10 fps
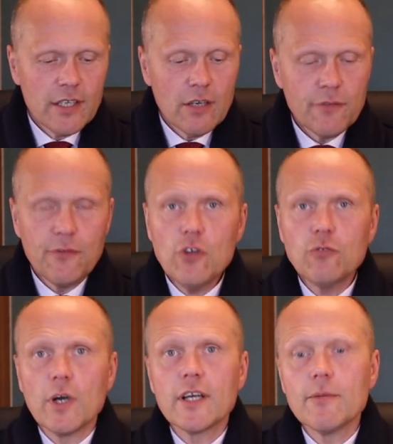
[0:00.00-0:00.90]
Now the
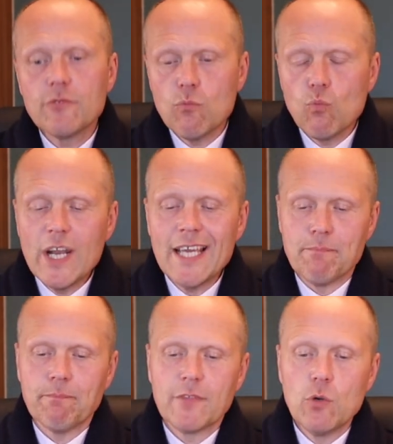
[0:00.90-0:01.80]
first one comes from
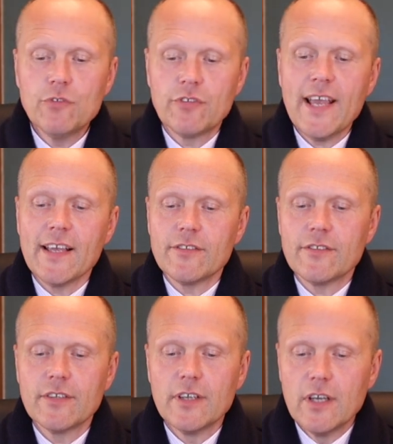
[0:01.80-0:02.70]
William, who
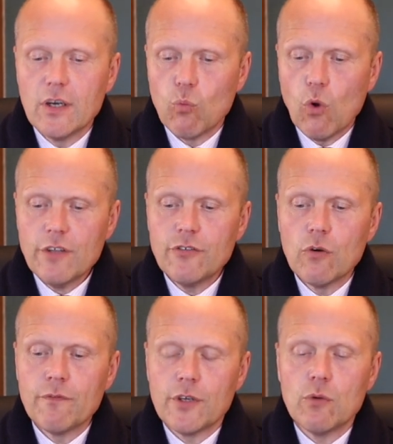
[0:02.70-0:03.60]
says, what is
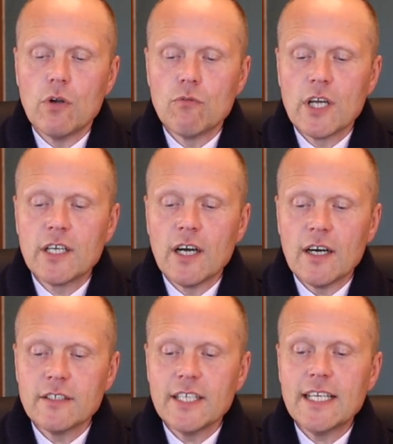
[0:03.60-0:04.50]
your view
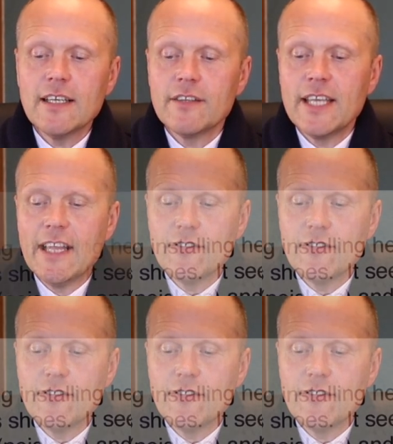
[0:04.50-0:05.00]
regarding the